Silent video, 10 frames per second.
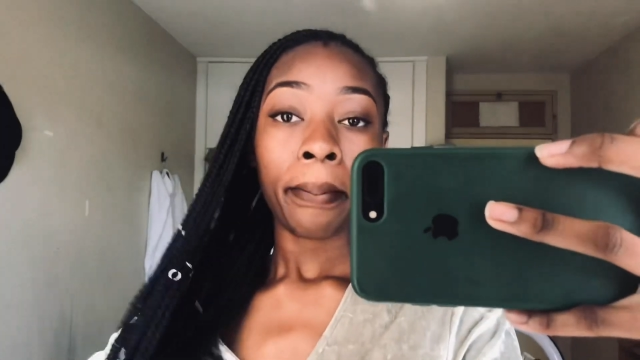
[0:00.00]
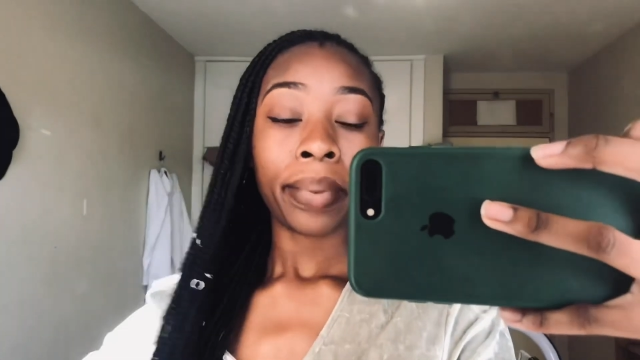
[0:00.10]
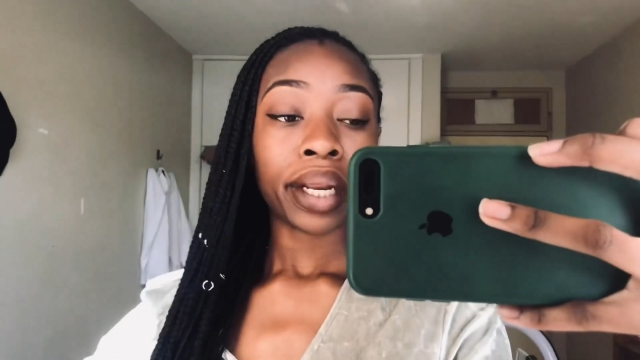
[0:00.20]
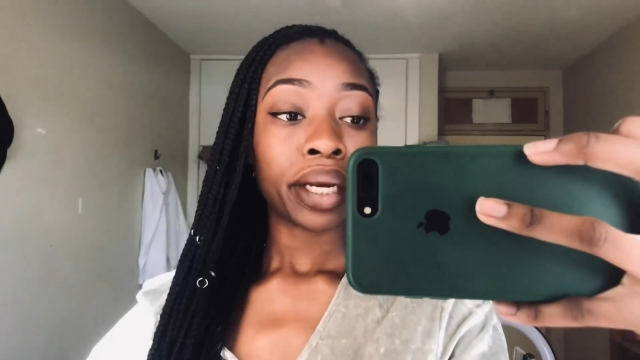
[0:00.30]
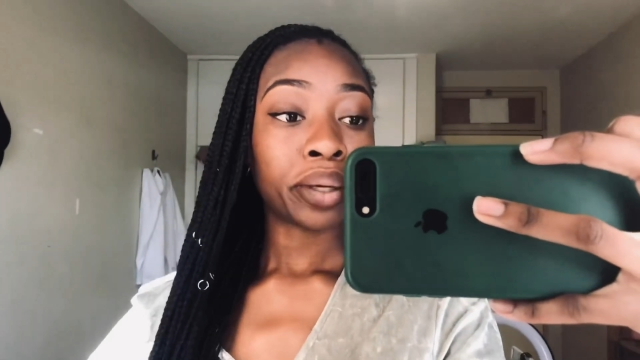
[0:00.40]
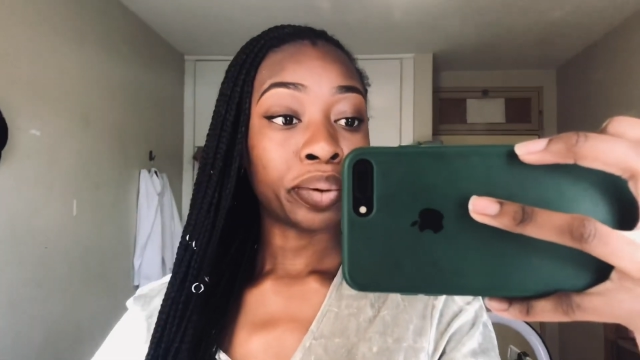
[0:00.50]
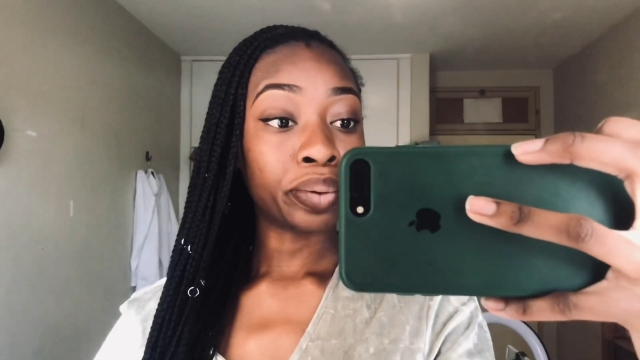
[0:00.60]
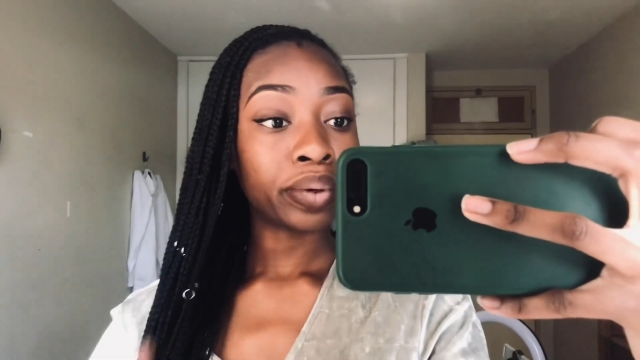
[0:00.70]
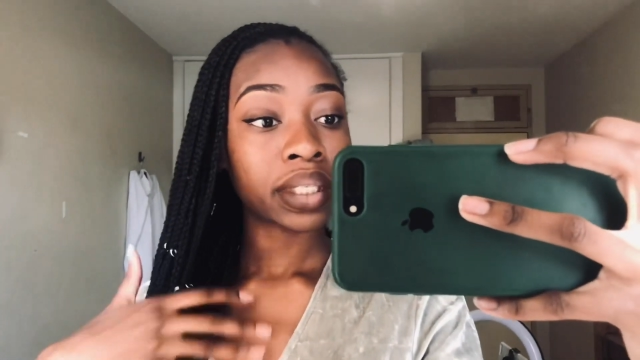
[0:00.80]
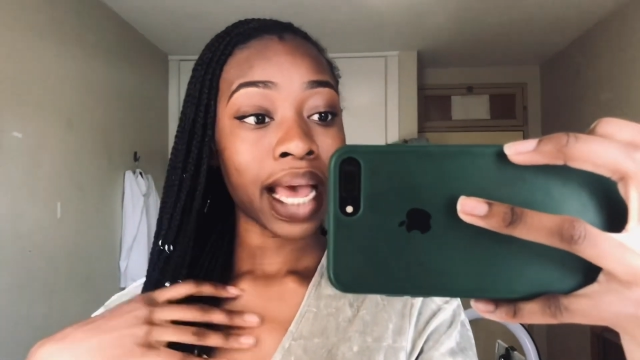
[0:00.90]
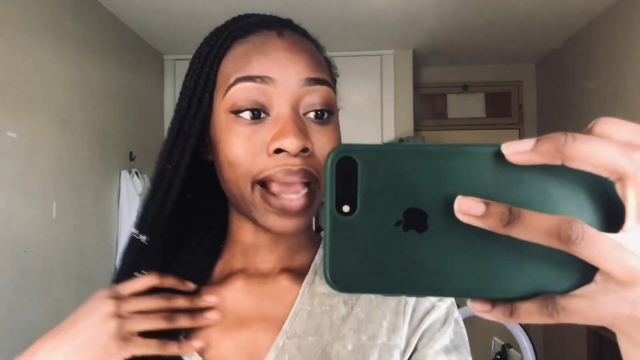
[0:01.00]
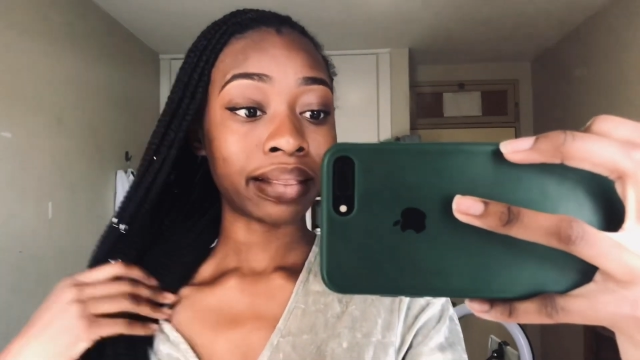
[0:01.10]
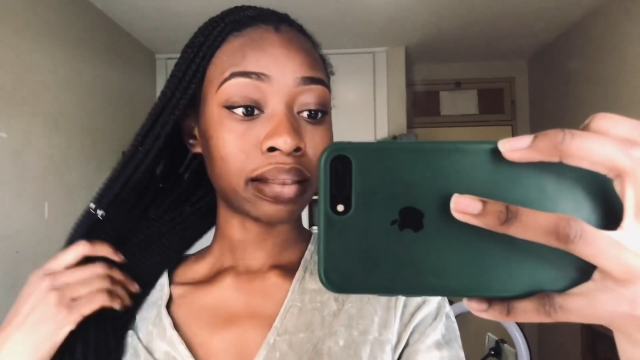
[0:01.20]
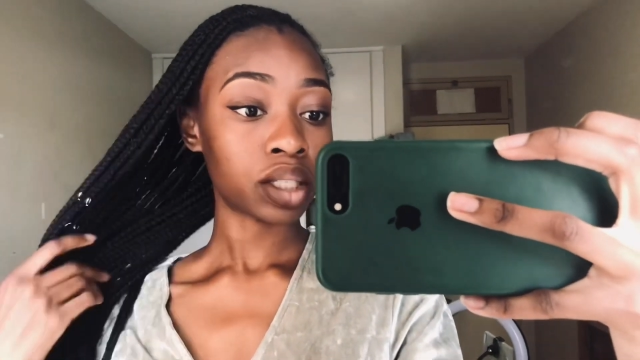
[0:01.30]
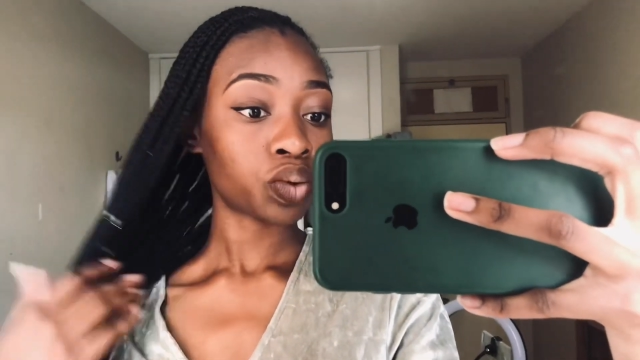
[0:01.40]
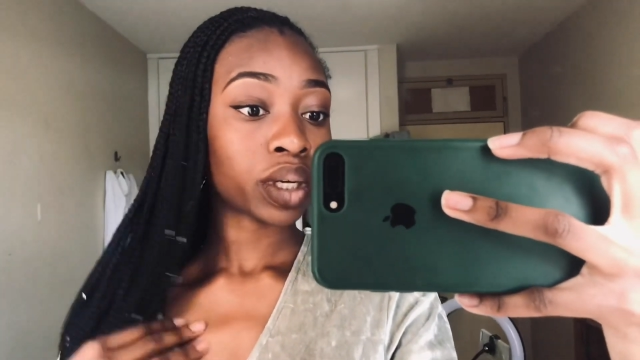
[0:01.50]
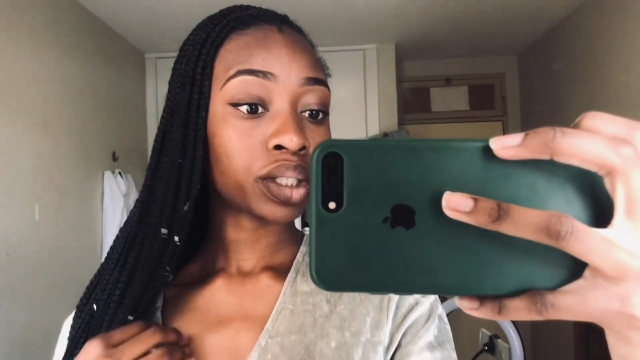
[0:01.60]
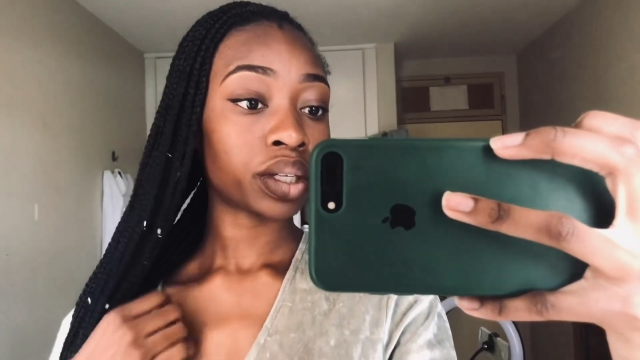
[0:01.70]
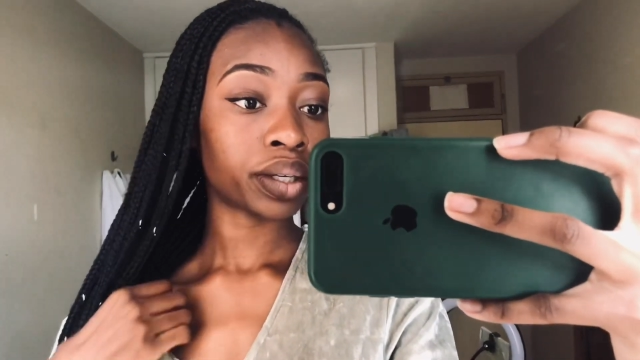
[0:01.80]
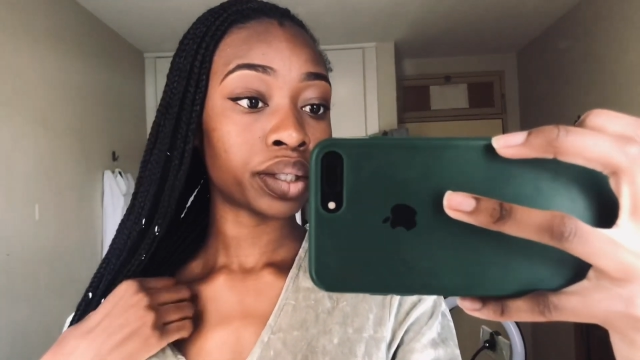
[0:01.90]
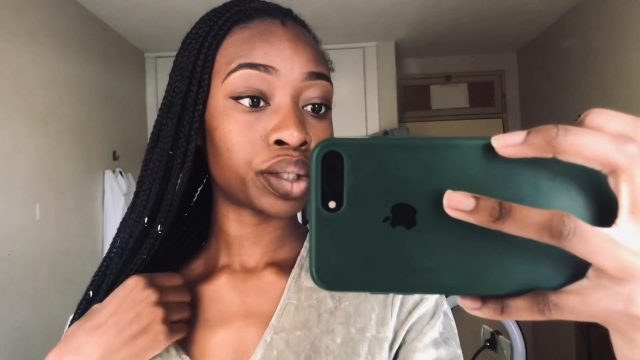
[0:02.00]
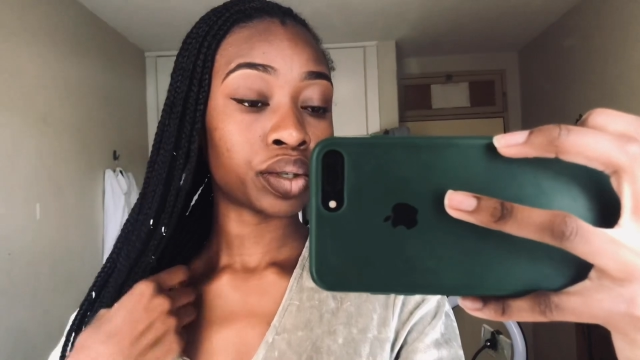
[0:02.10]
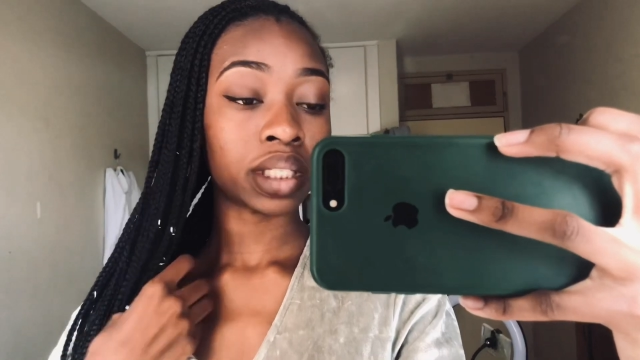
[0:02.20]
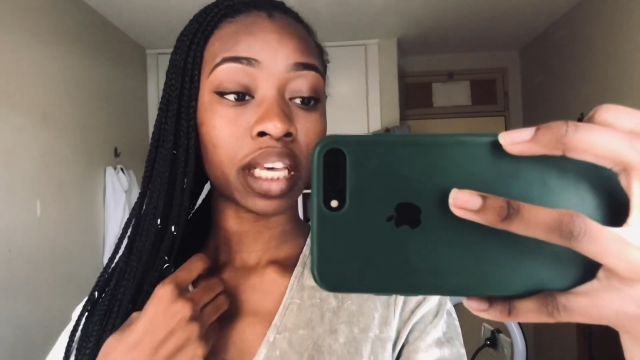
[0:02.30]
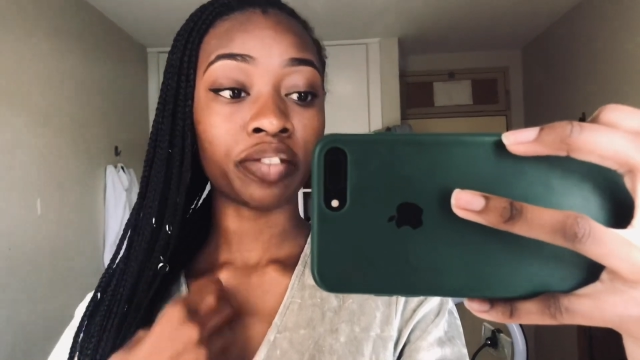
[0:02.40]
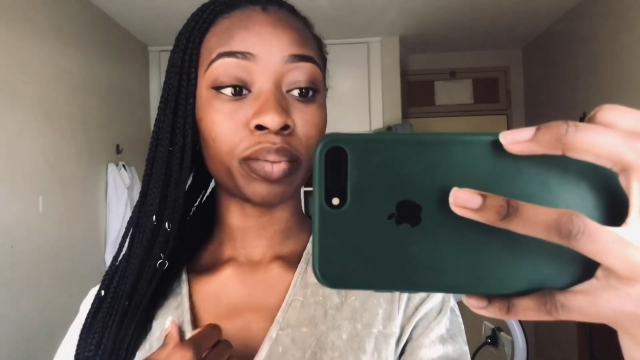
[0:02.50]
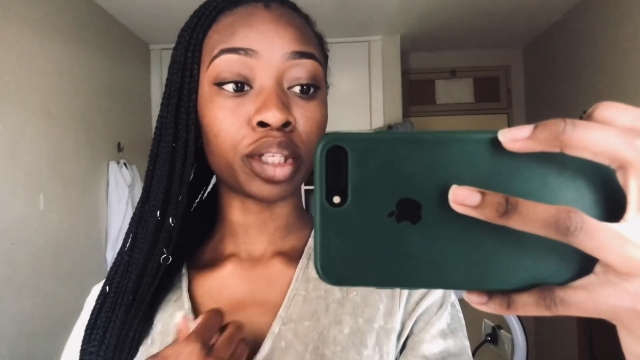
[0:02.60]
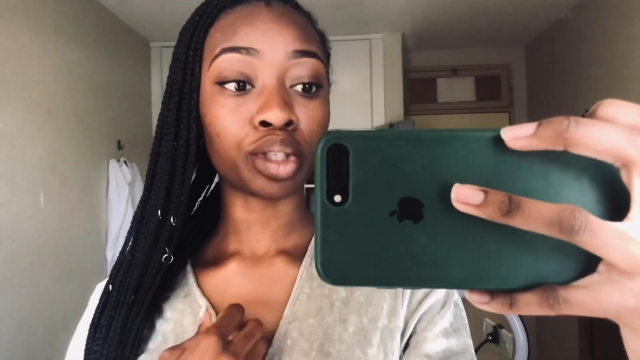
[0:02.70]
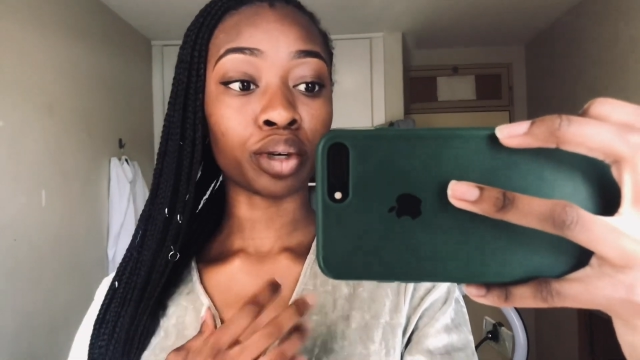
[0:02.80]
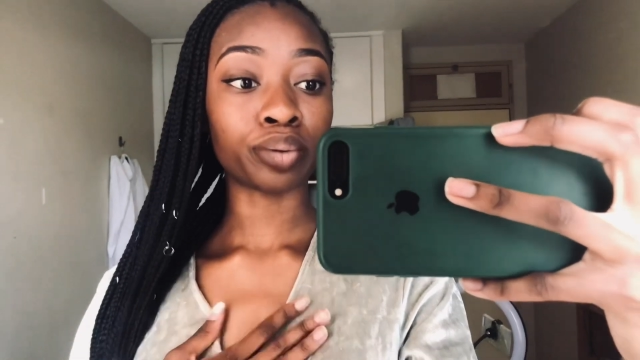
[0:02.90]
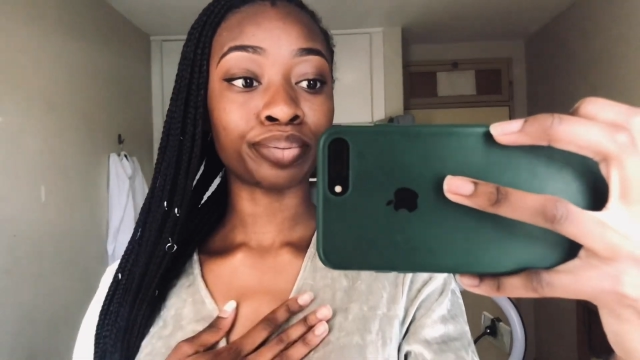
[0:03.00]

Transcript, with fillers: But anyways, I had this one to save me, so